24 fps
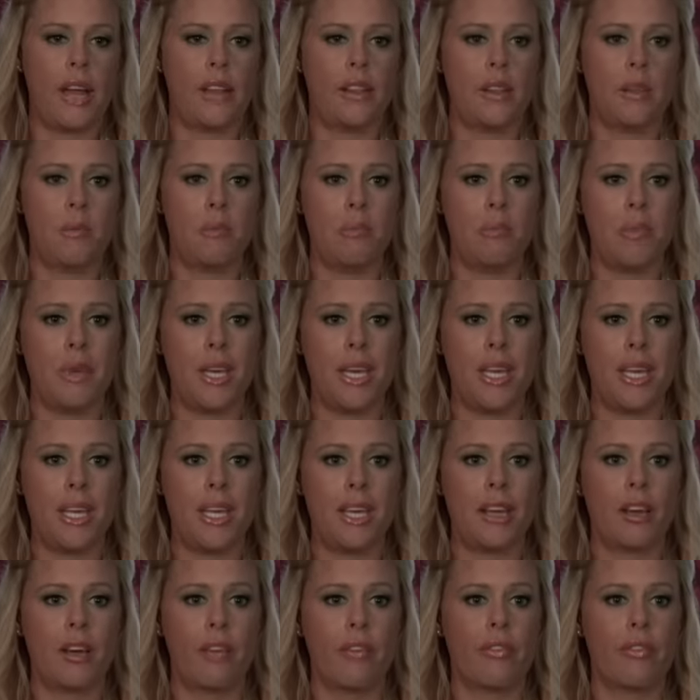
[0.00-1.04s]
had the
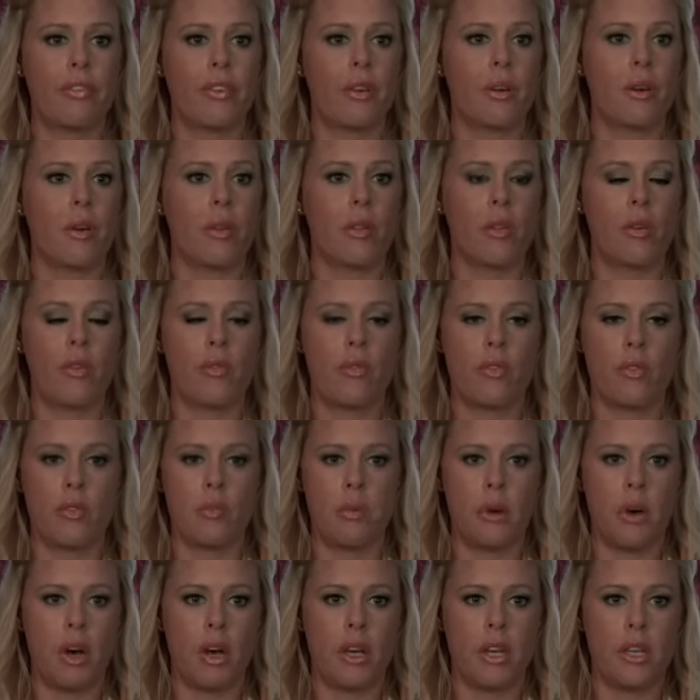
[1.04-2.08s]
beading all over the
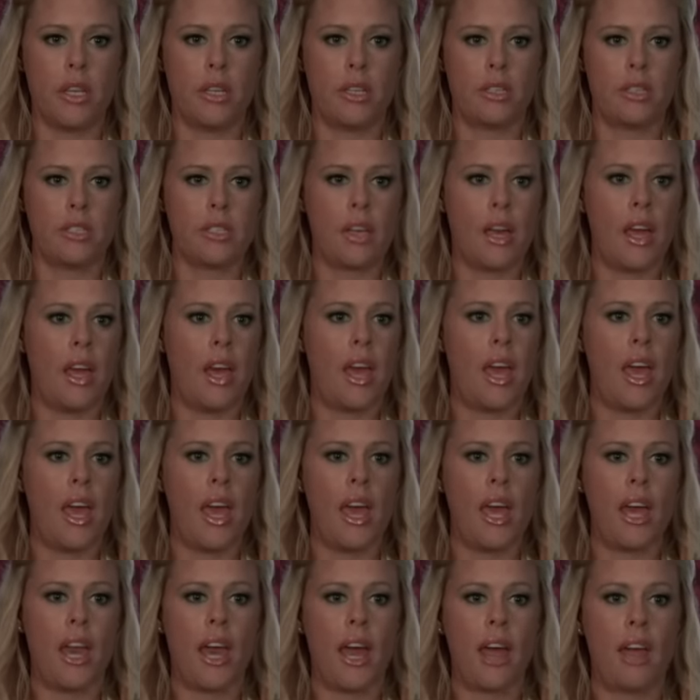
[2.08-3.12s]
bodice.
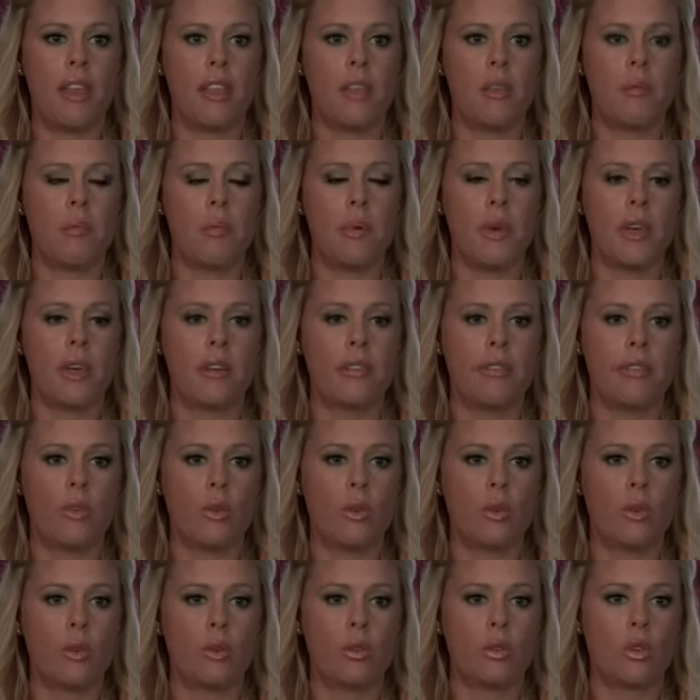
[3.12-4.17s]
It had the big
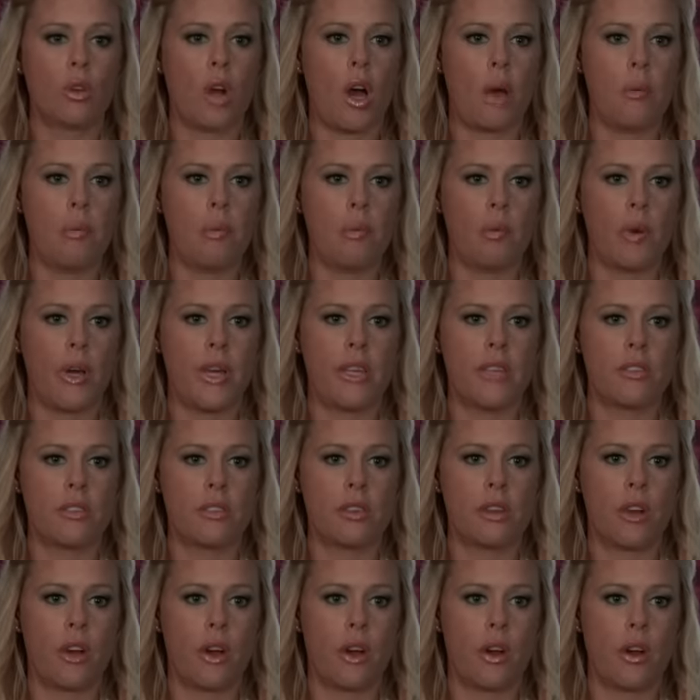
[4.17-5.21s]
full drop waist
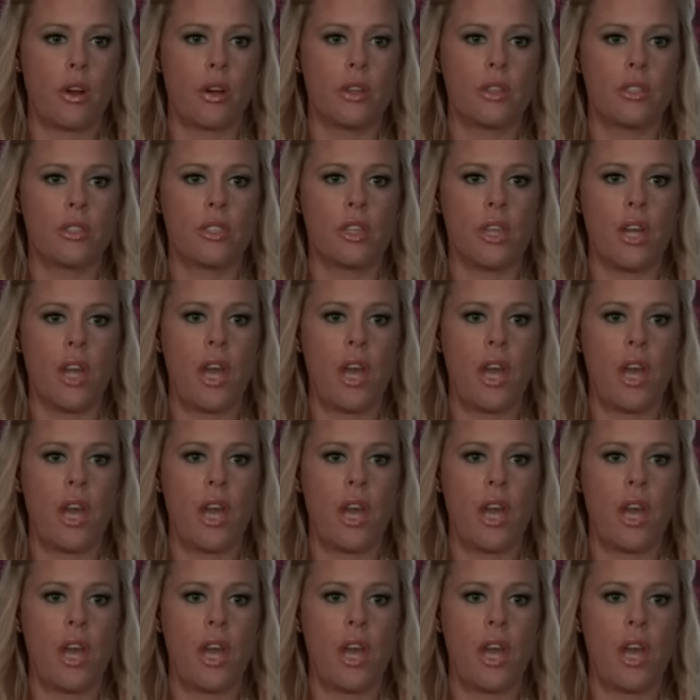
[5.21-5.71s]
skirt.